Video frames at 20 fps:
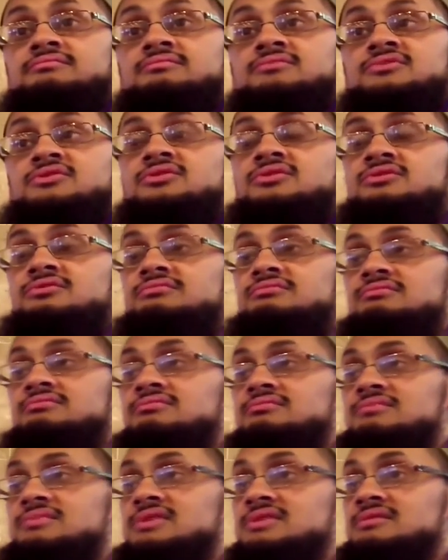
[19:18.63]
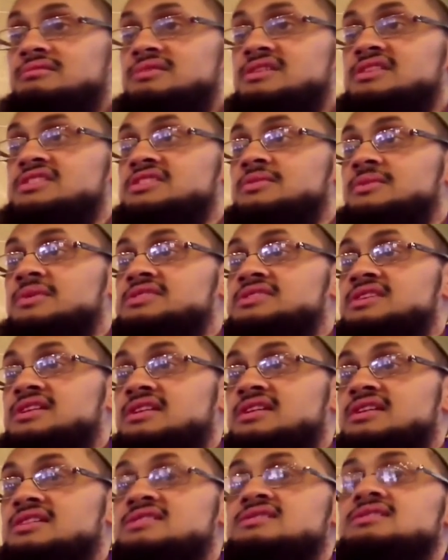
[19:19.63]
So the easy way to say
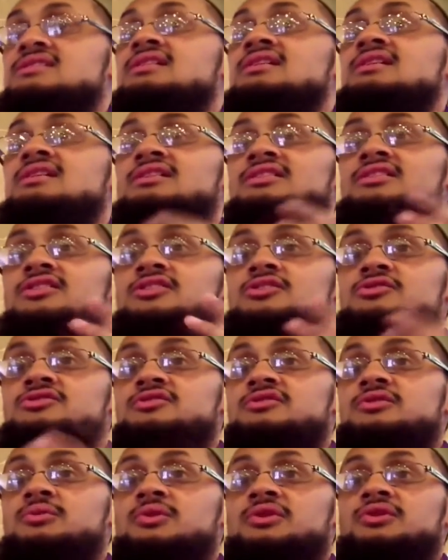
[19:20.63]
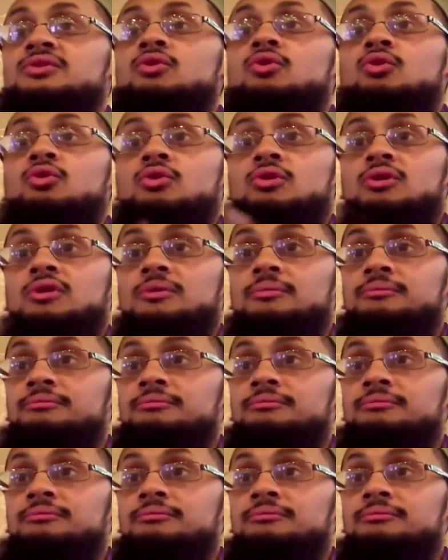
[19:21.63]
that is the use of the word all.